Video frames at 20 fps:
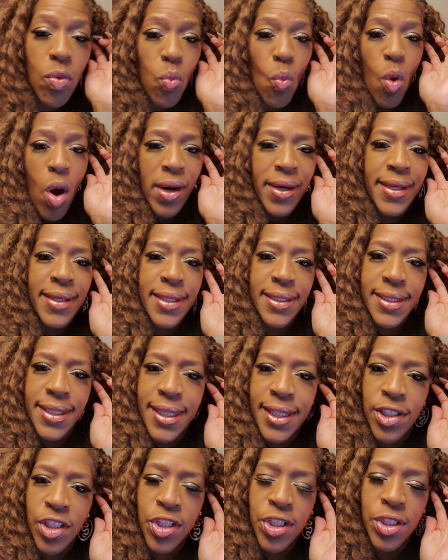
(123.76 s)
unwanted
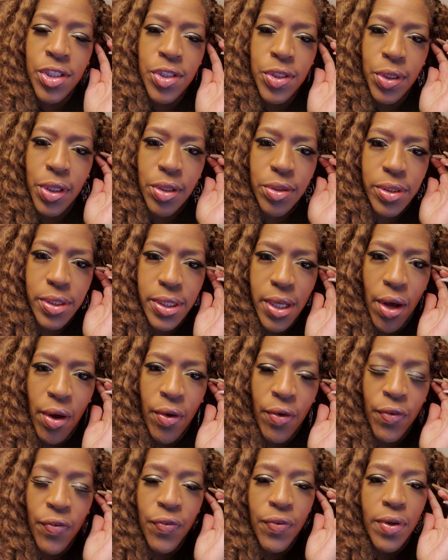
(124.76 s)
attention to
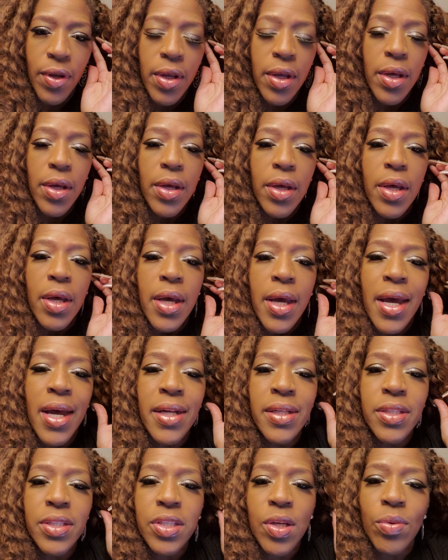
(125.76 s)
herself.
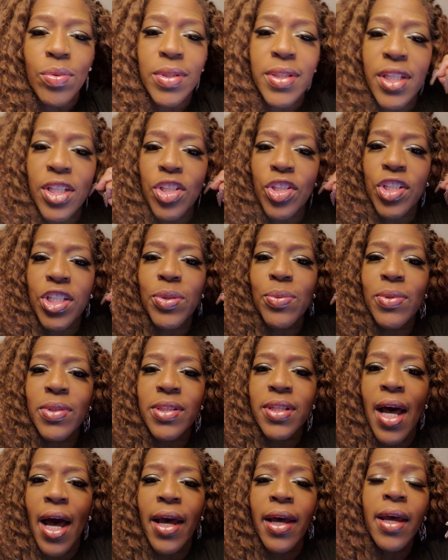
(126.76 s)
And so since she
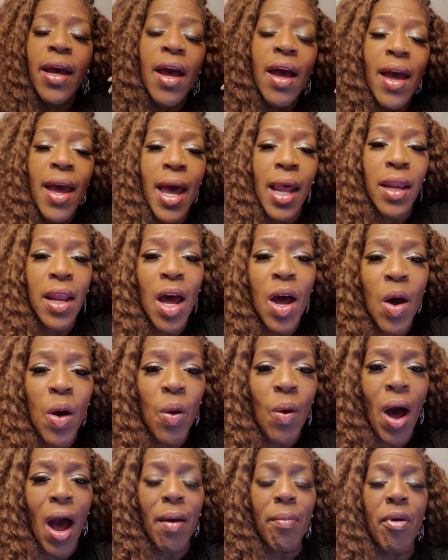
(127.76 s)
was like,
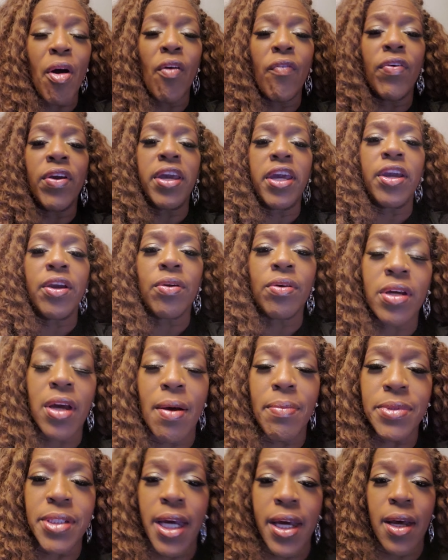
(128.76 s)
hello, I'm over here,
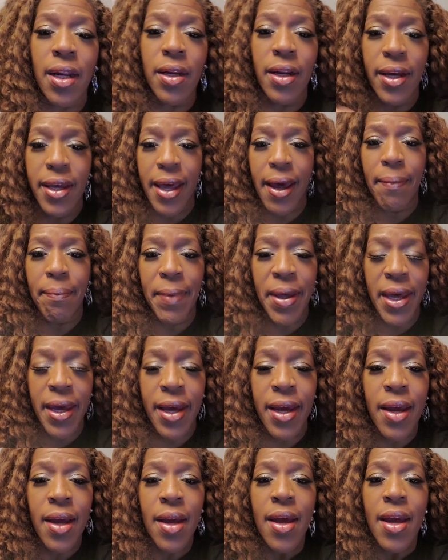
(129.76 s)
come take a look at
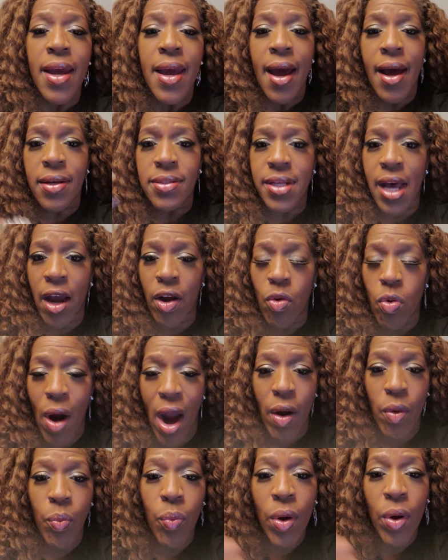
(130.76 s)
me as I
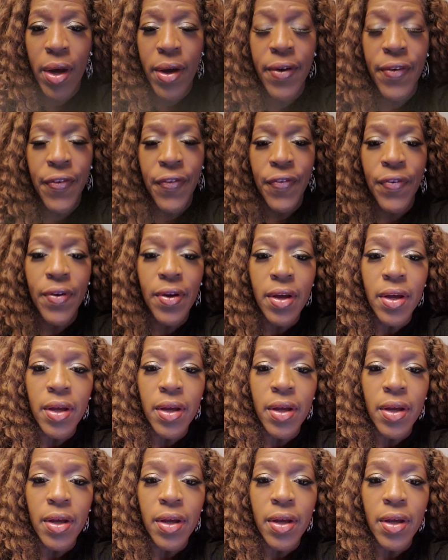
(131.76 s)
cry woof,